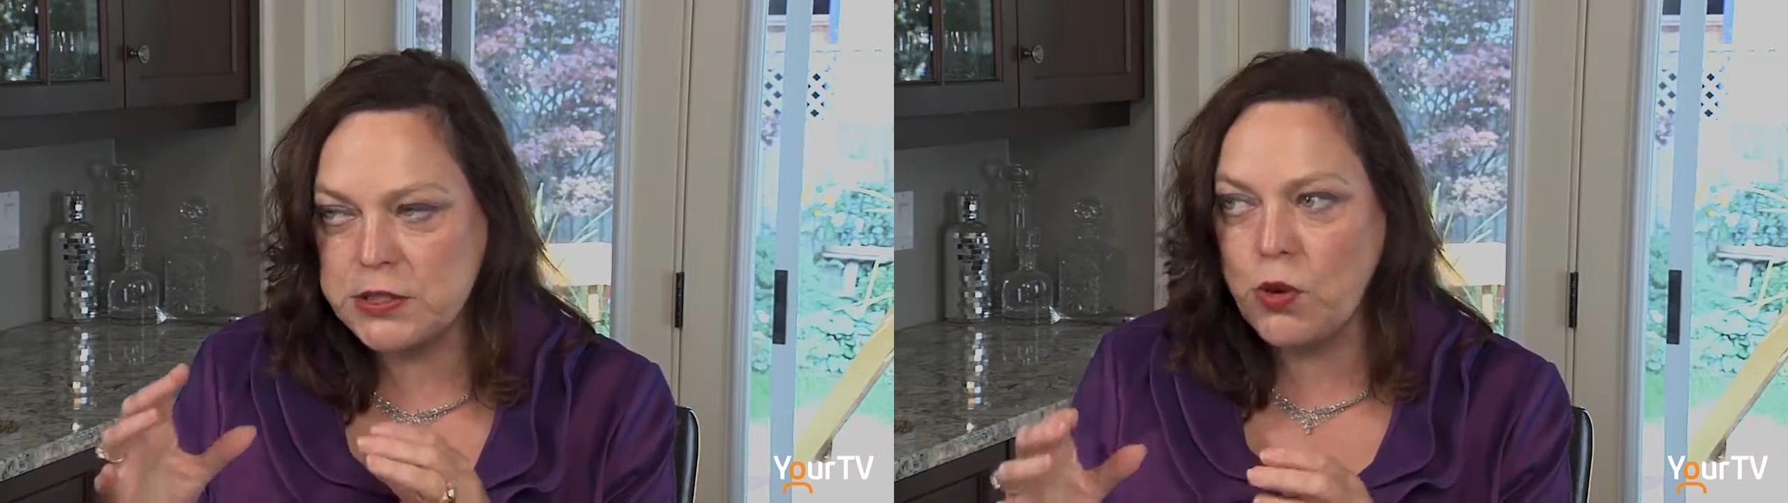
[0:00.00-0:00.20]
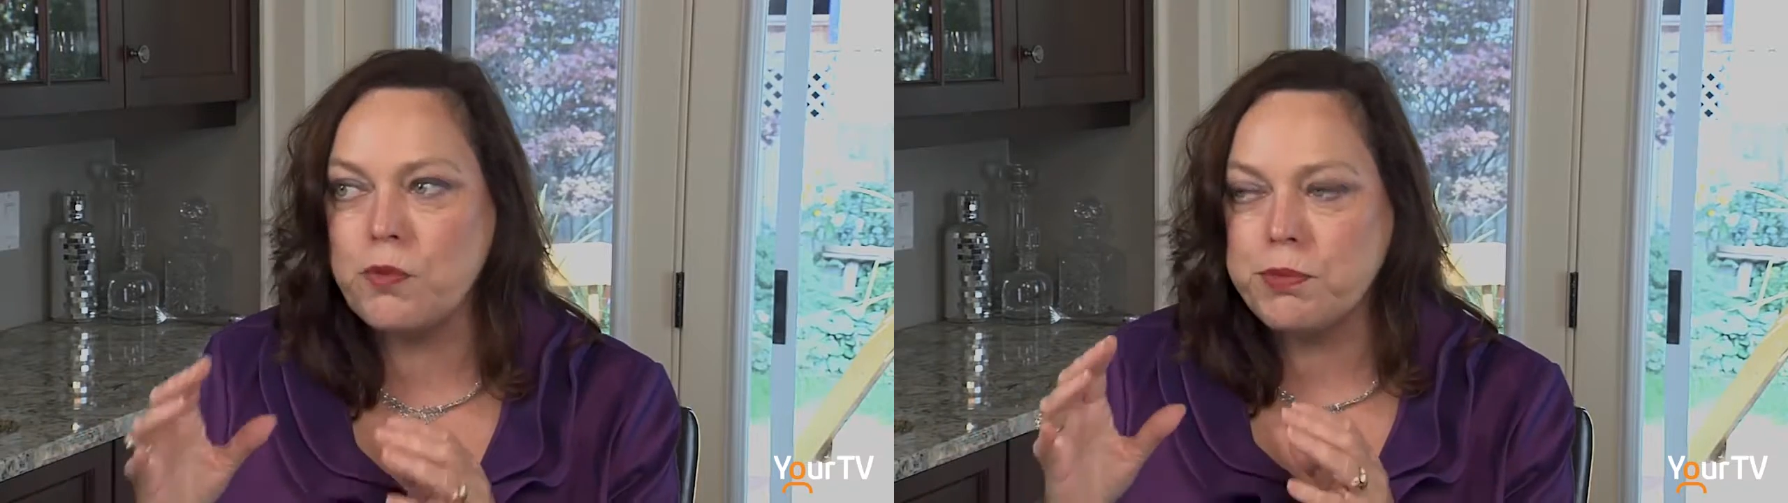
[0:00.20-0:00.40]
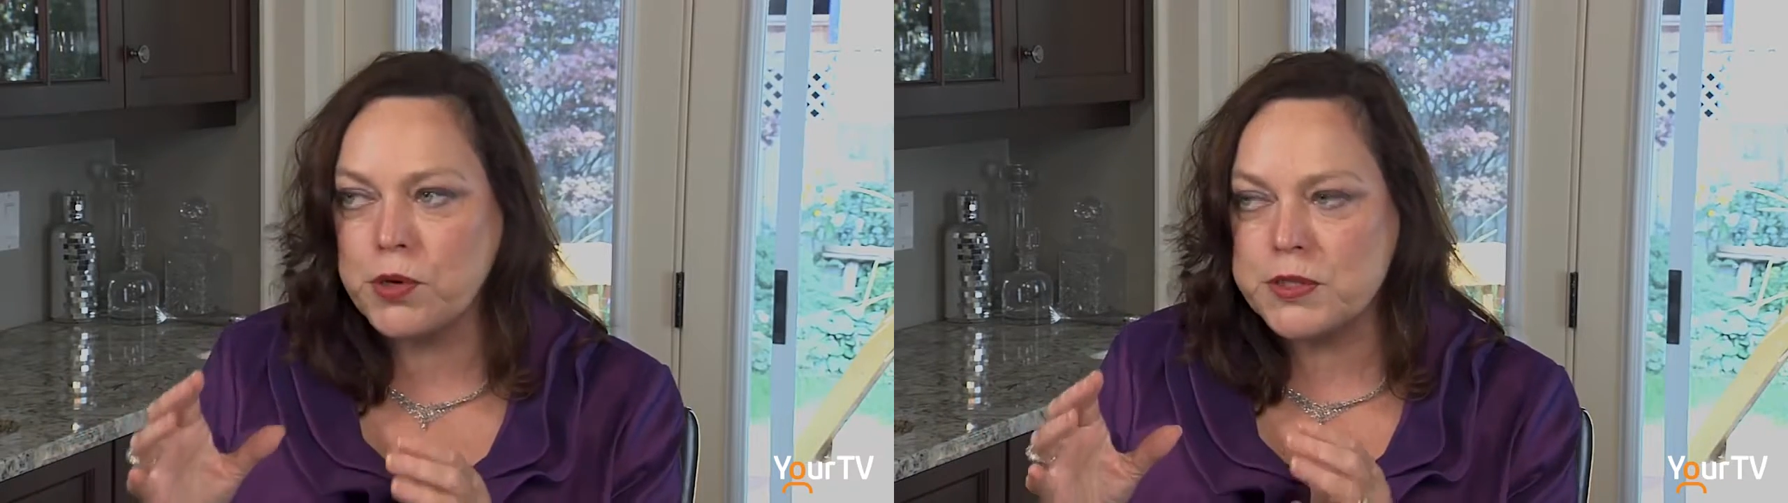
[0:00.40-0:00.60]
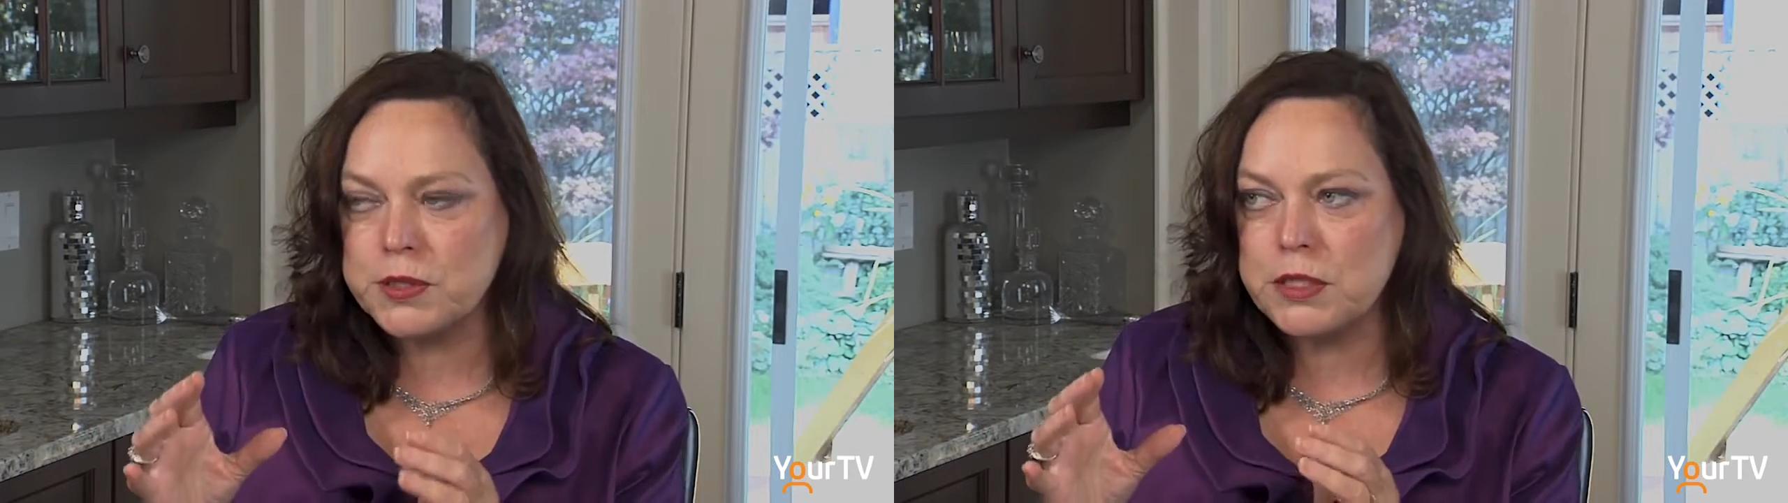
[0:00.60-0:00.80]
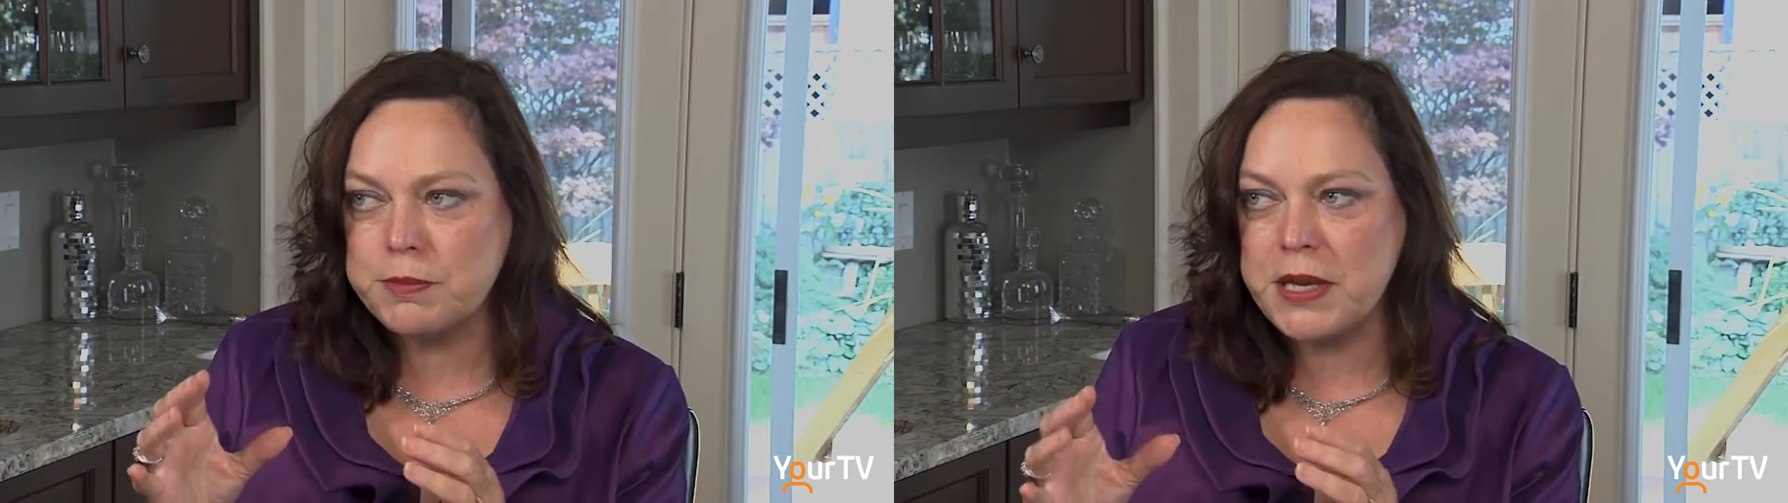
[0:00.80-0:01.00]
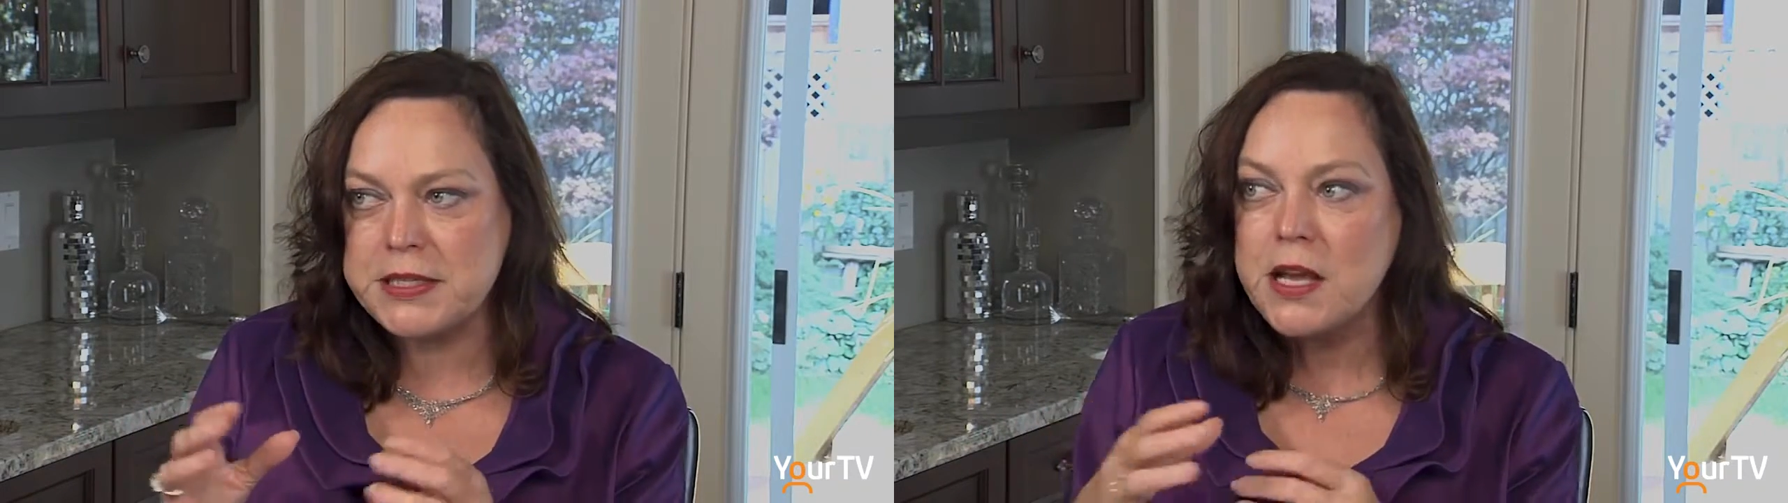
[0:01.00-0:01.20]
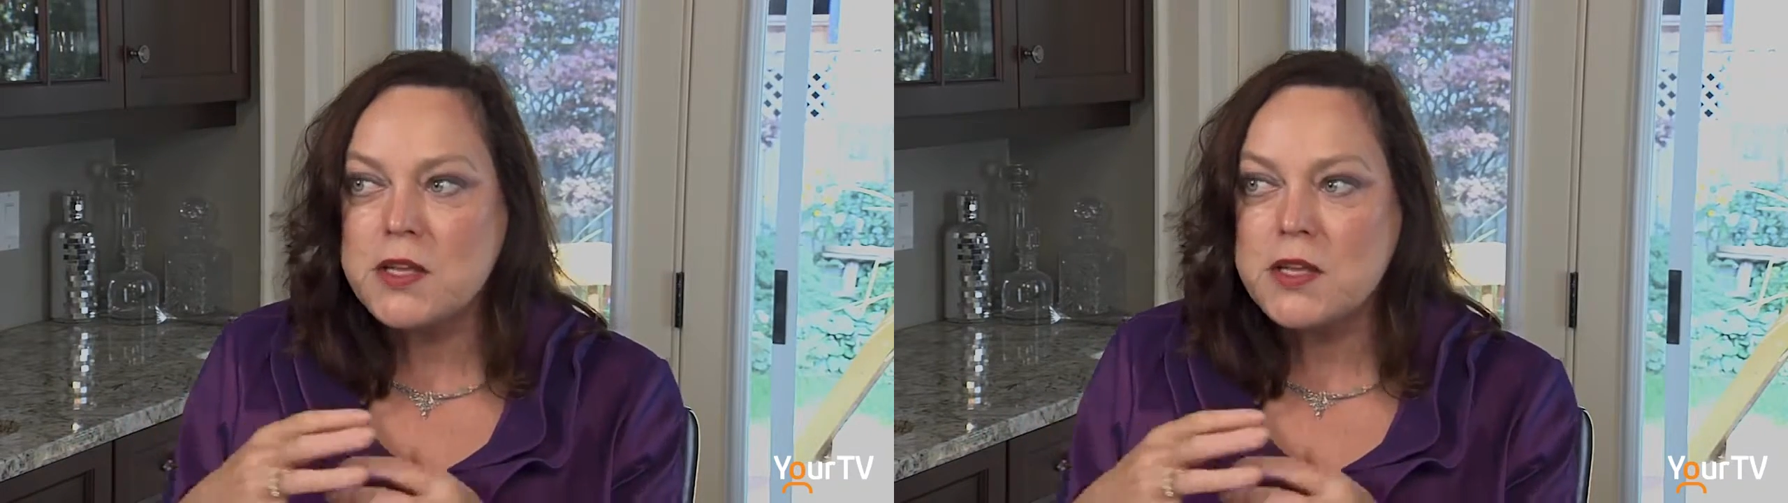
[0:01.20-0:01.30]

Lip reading: their own personal space,